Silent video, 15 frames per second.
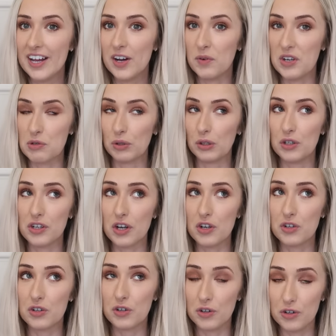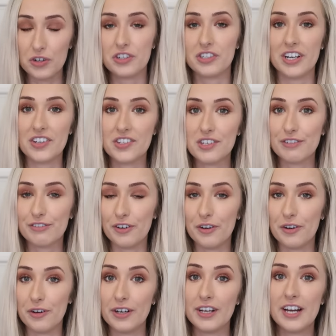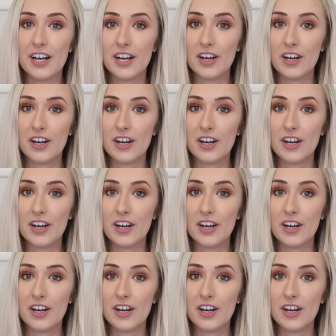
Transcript: which will look gorgeous for